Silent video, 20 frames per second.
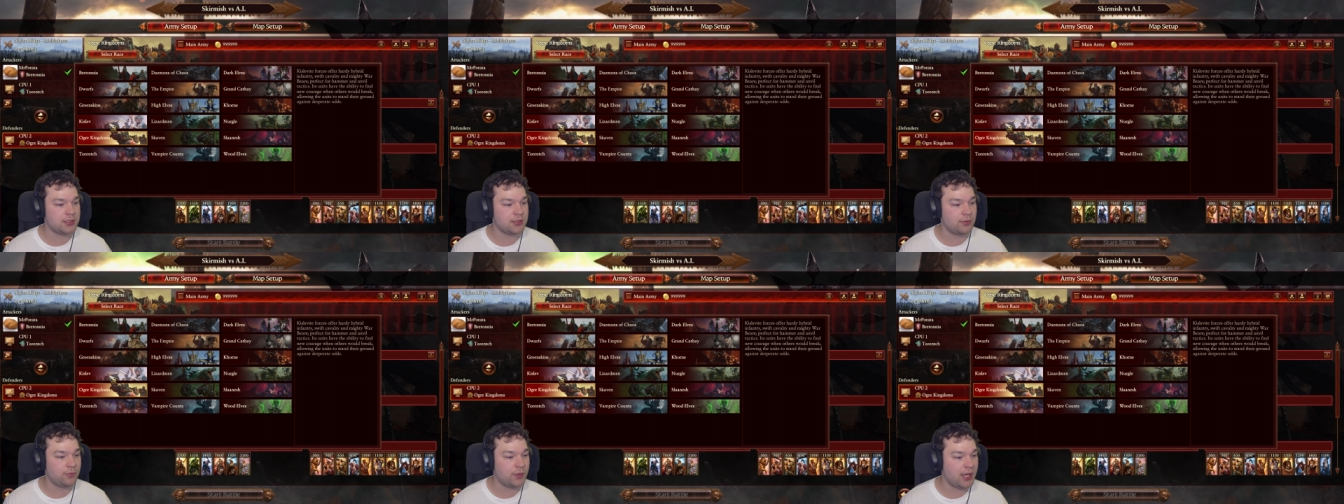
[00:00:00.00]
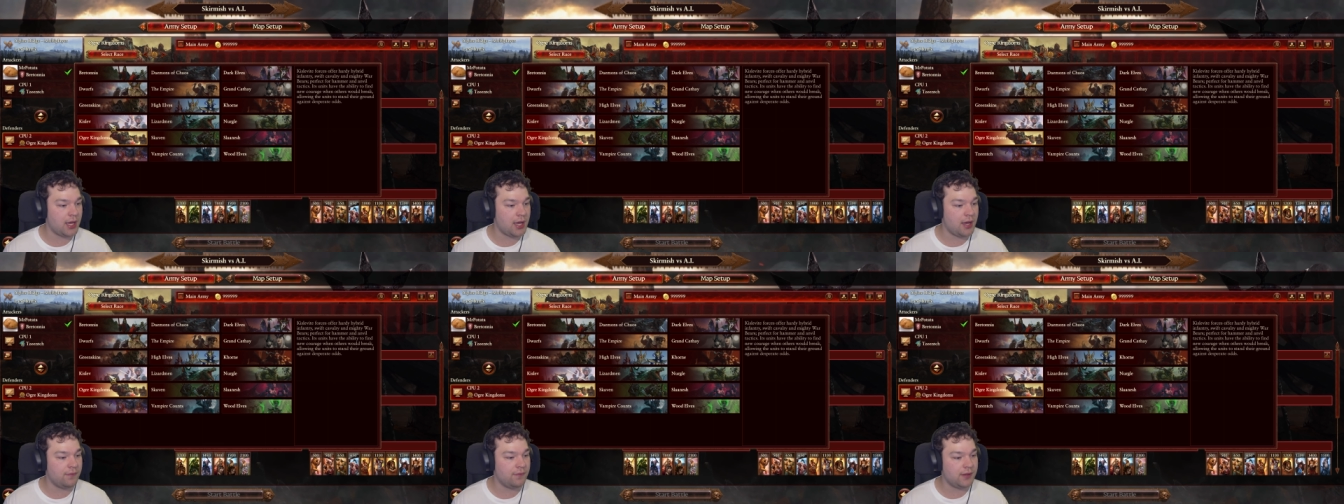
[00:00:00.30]
So
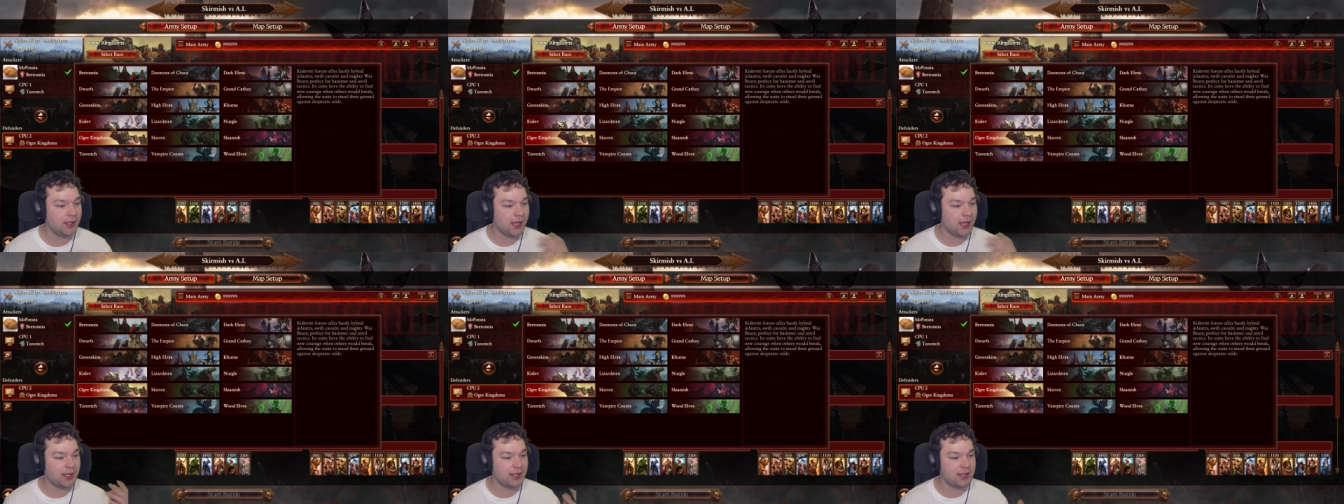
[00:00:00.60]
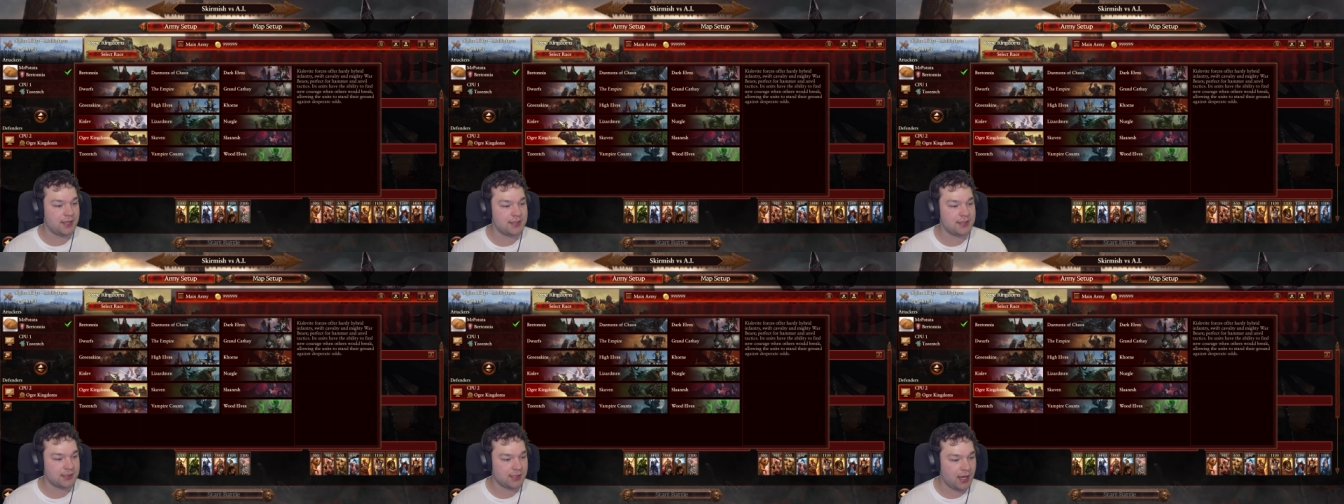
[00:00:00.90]
we have the
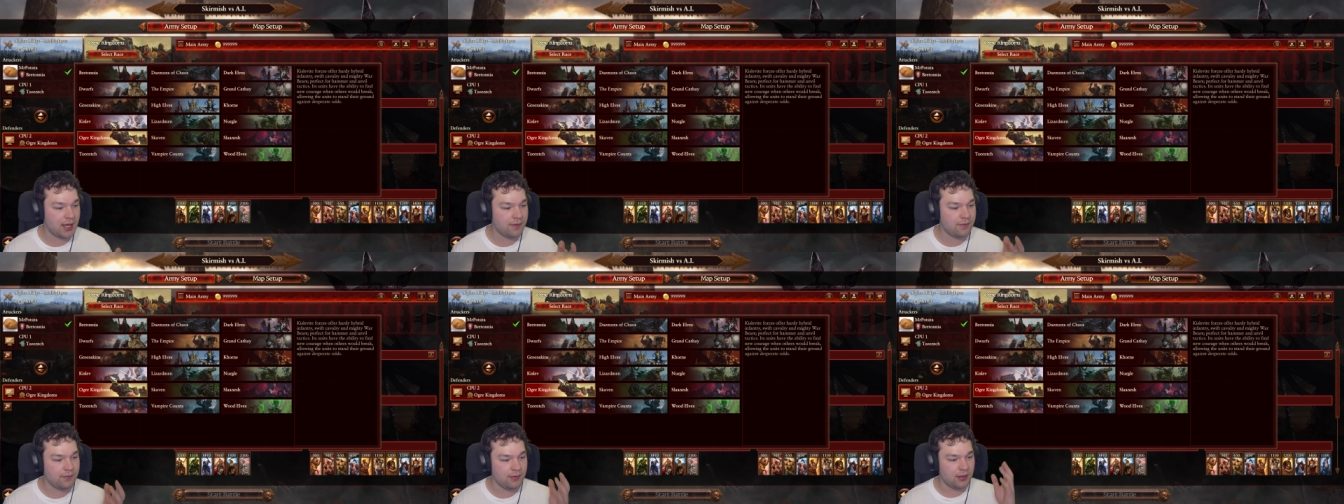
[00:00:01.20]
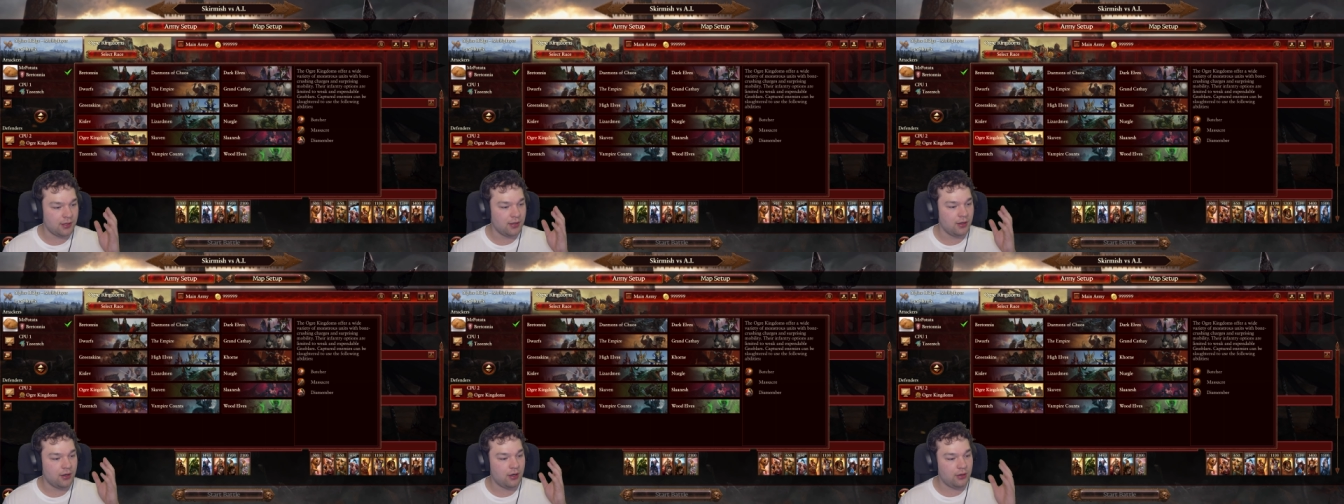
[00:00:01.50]
Kislev,
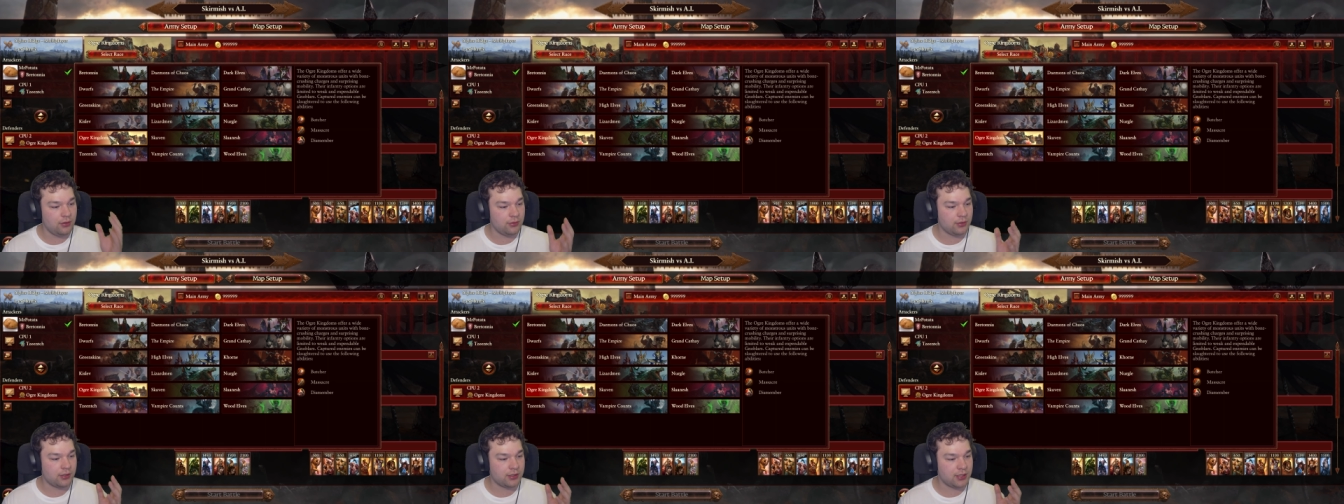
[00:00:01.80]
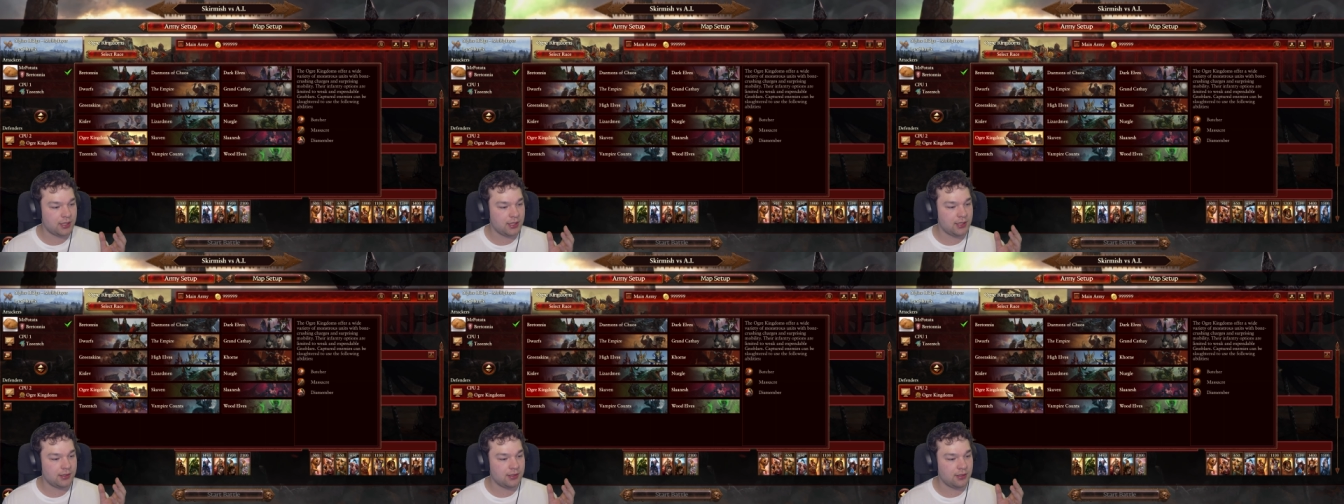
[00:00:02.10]
Ogre
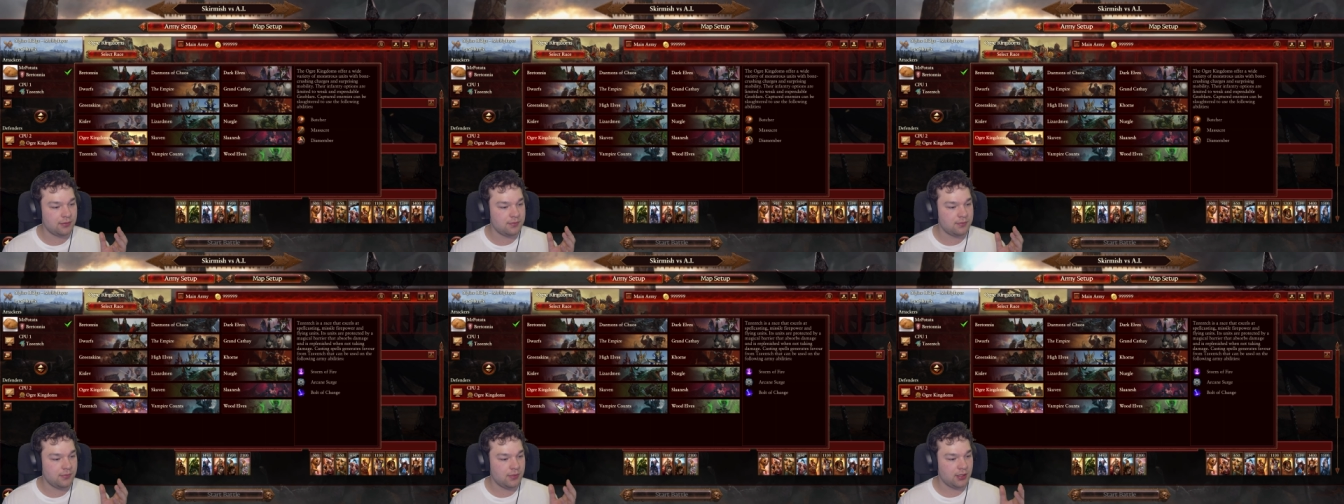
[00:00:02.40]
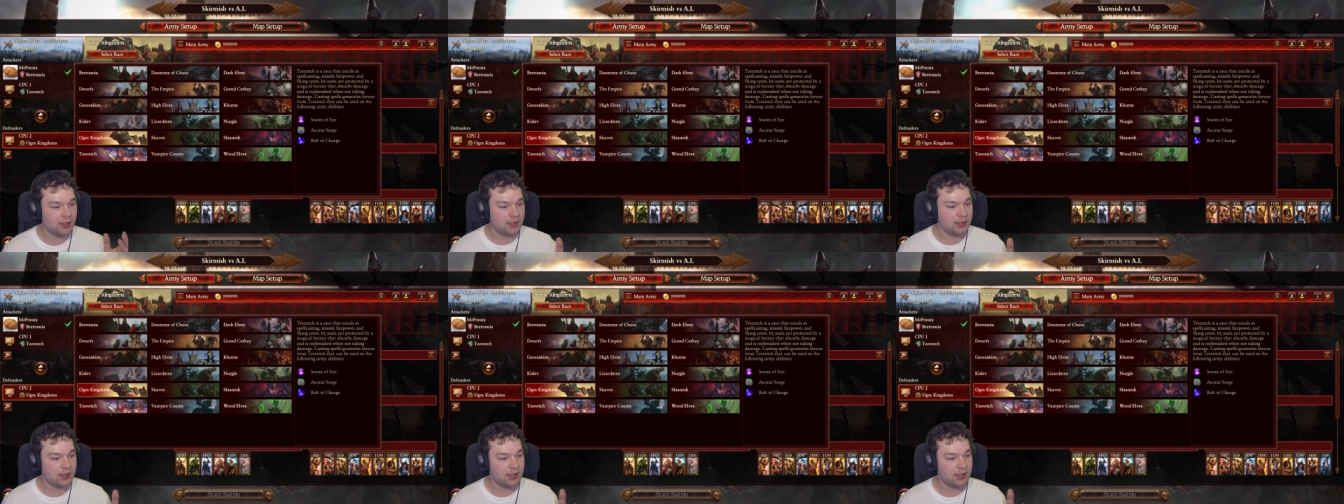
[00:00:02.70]
Kingdom,